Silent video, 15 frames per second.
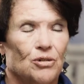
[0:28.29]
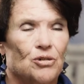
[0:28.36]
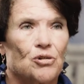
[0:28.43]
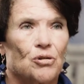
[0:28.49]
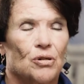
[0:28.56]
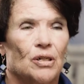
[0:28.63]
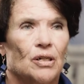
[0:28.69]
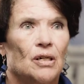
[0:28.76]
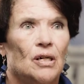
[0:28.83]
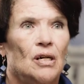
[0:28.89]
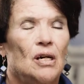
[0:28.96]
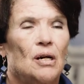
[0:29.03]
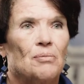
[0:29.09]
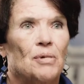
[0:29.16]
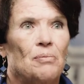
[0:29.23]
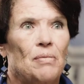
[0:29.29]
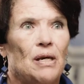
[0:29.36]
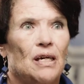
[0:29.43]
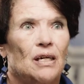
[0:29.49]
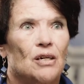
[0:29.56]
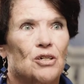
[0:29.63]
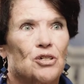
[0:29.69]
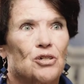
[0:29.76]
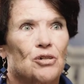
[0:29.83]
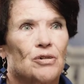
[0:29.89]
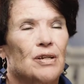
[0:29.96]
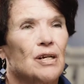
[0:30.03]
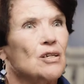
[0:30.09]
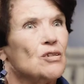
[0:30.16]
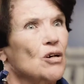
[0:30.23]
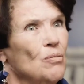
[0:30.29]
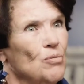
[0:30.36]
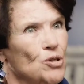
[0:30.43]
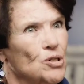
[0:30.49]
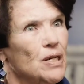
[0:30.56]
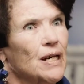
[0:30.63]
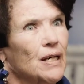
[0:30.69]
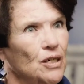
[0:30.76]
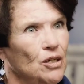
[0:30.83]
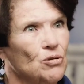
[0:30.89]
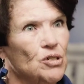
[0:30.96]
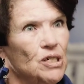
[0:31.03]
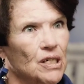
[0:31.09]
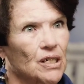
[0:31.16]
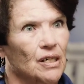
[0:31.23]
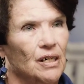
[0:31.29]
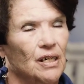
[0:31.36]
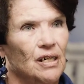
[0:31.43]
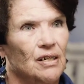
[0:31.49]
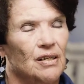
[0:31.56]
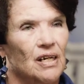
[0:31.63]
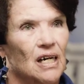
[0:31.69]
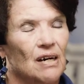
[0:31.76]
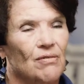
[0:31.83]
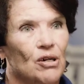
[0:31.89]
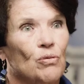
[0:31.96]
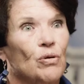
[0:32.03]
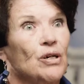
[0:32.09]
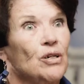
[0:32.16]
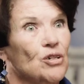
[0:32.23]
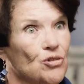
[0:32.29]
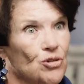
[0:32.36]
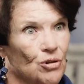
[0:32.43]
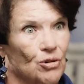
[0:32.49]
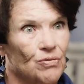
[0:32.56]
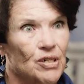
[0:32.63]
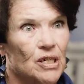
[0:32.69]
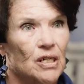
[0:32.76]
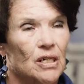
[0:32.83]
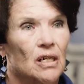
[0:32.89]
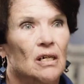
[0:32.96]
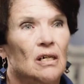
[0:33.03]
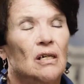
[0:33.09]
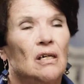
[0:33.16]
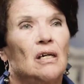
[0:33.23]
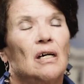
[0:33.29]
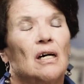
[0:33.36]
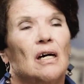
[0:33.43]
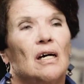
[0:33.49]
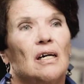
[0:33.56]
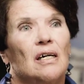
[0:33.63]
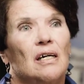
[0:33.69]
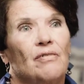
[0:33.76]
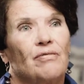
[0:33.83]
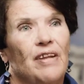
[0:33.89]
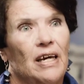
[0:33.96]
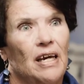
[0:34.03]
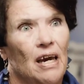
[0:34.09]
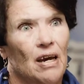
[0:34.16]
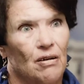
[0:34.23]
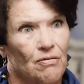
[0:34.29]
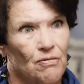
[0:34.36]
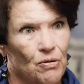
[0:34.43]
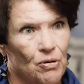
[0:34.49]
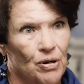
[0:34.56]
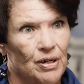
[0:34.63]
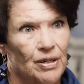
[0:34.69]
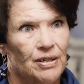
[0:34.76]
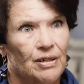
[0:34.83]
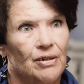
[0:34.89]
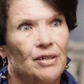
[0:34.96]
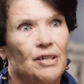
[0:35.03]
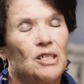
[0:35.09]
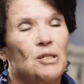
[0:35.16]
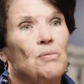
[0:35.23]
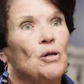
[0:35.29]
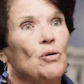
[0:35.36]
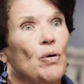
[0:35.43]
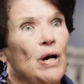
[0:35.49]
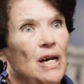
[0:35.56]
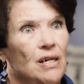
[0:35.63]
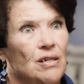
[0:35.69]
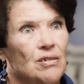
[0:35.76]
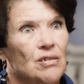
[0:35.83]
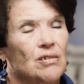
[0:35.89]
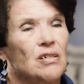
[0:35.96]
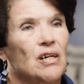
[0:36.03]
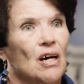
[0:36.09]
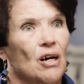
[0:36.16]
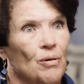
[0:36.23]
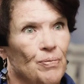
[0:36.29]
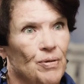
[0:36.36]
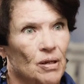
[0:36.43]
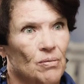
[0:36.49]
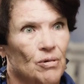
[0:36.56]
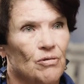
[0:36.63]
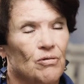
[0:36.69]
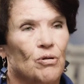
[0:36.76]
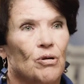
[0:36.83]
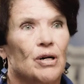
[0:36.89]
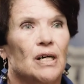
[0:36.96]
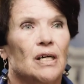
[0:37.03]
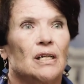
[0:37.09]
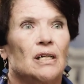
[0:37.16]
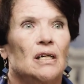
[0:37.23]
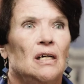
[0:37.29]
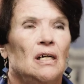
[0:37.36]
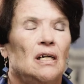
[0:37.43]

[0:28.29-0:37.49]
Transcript: neutral, but making sure that it's almost like a utility, that everyone deserves it. If they can't afford it, there need to be ways to help them afford it.